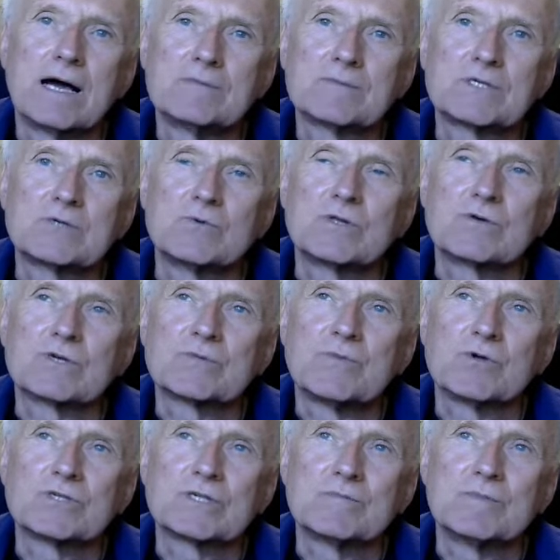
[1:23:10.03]
comes with a
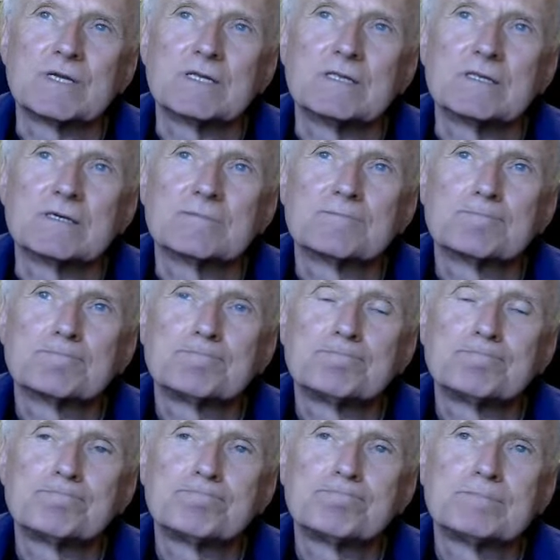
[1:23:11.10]
responsibility.
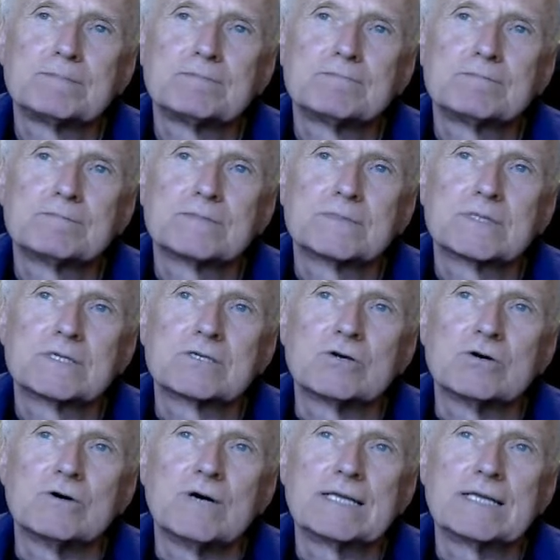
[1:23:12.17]
So